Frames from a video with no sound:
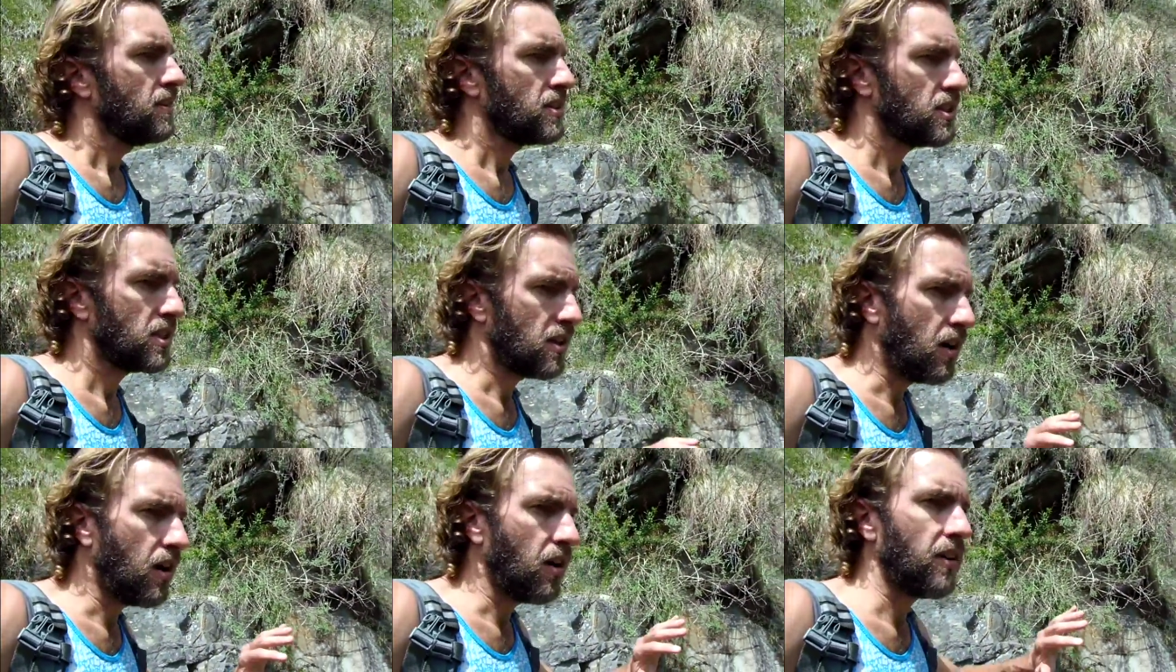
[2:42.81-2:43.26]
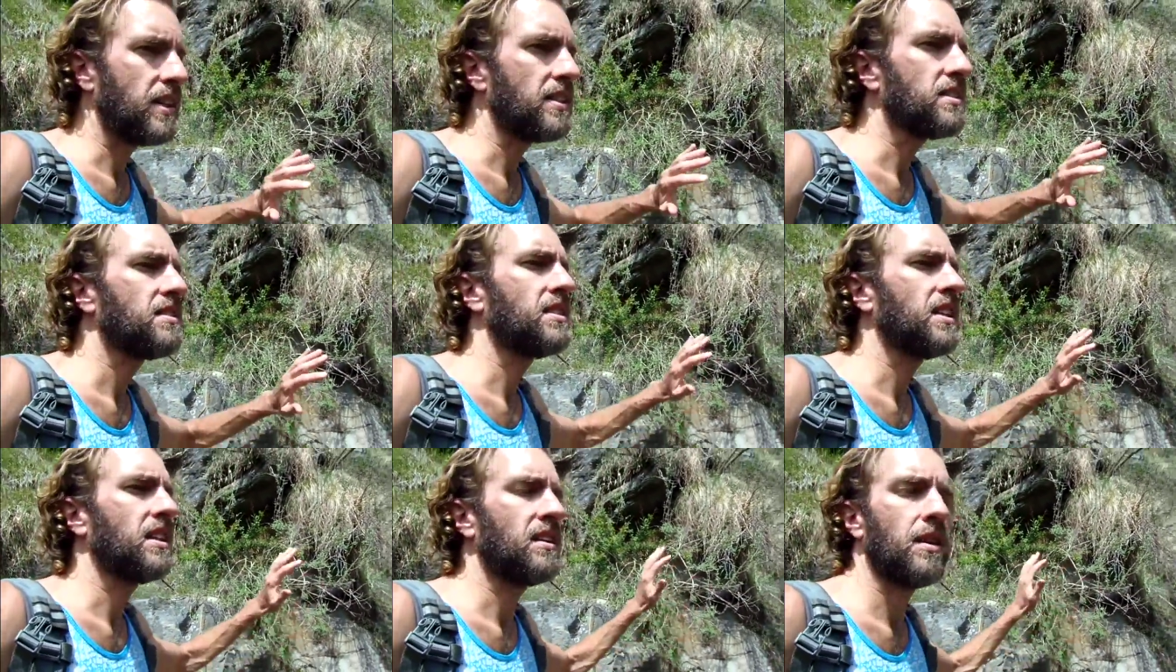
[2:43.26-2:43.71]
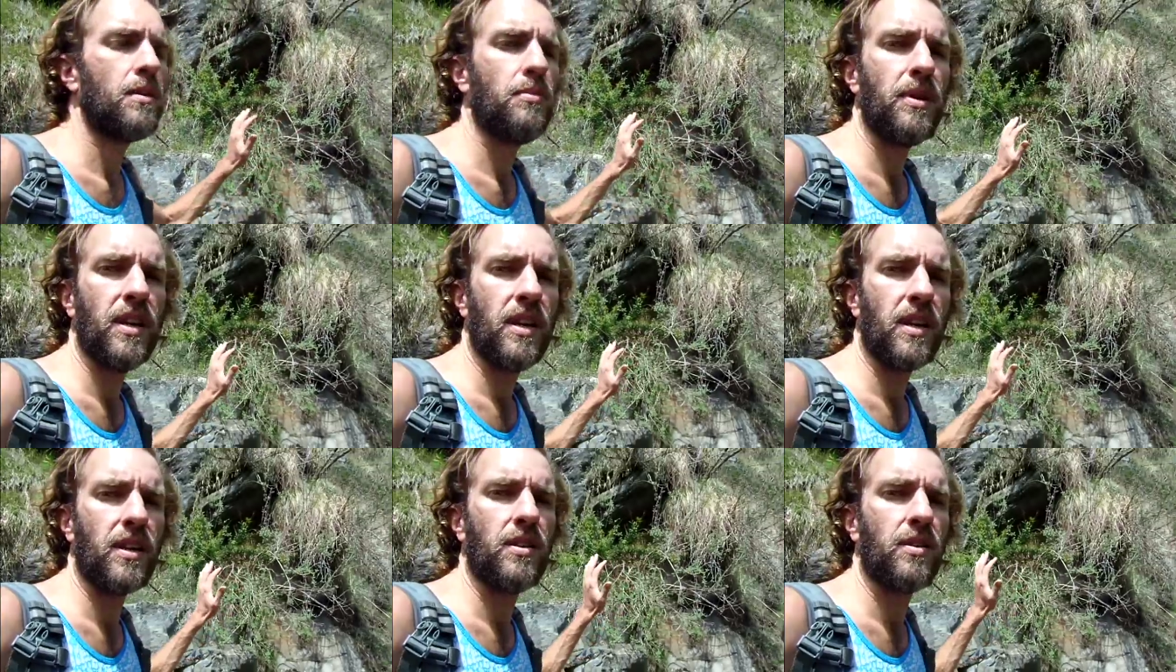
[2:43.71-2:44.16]
should all necessarily
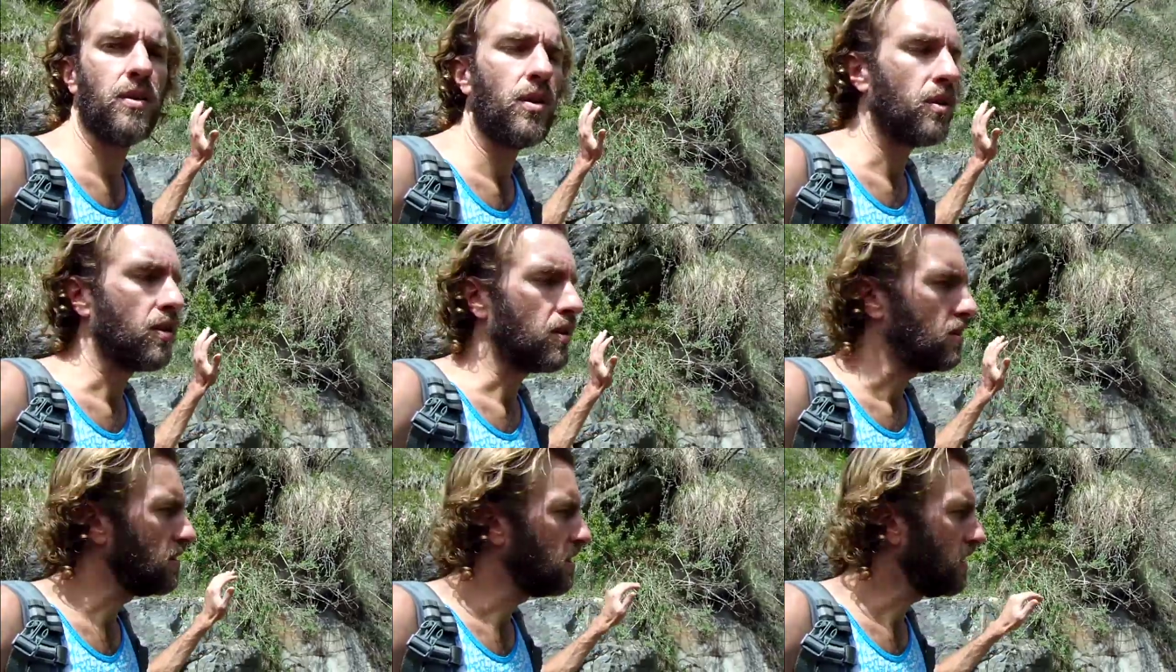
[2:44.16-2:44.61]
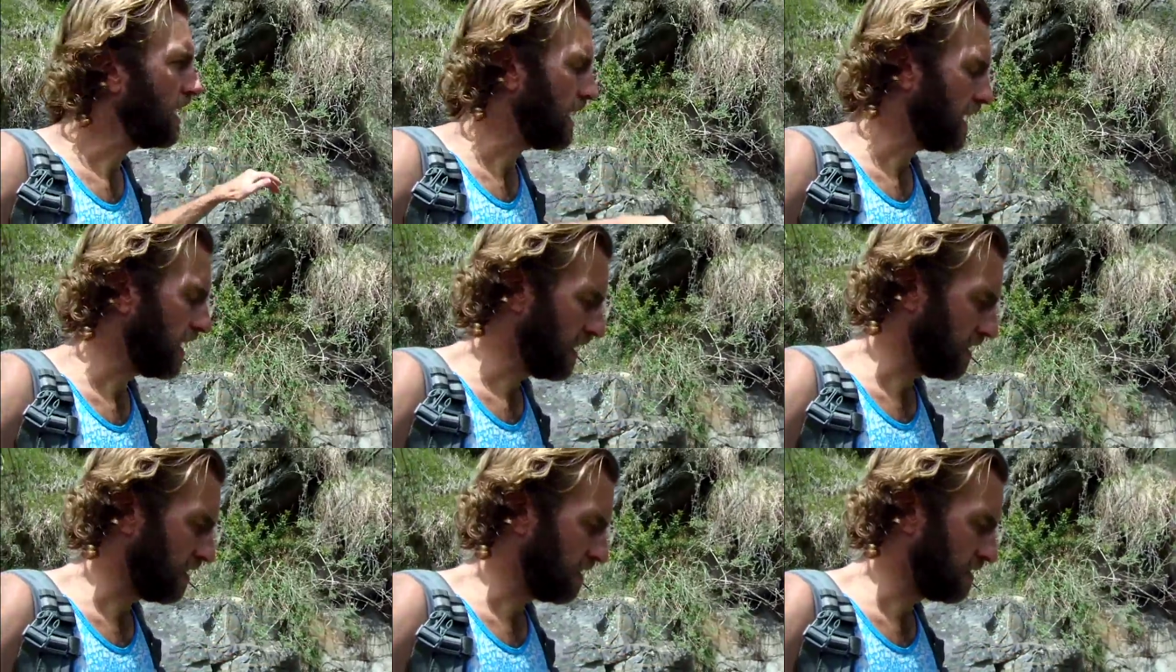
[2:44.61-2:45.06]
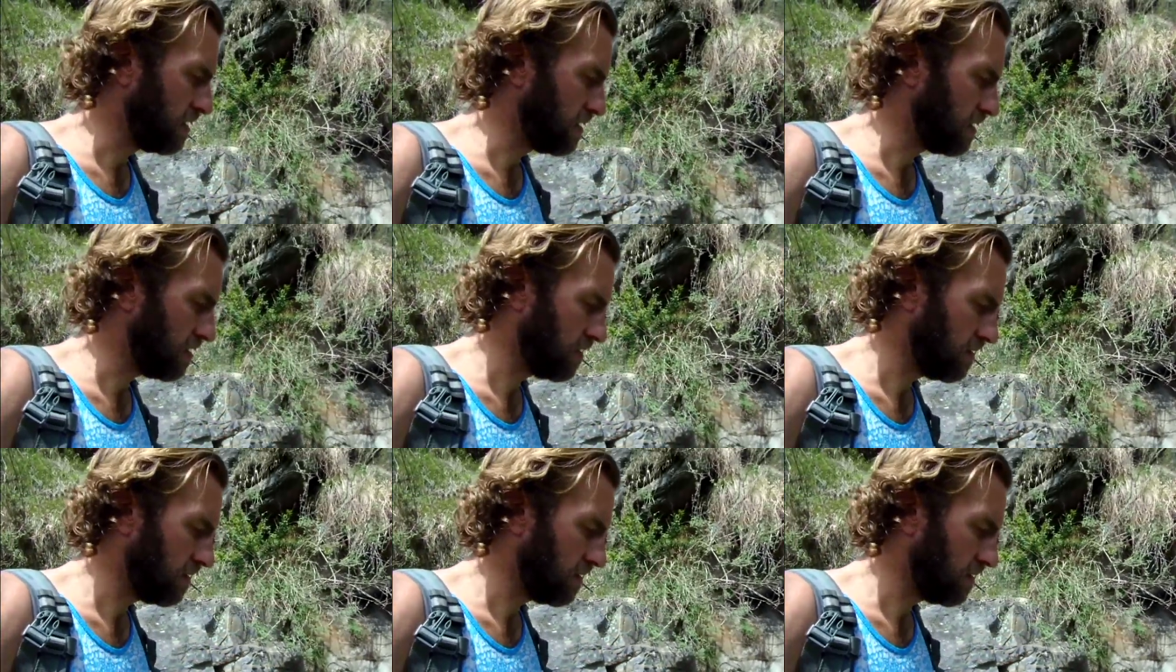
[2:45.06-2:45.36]
be ignored and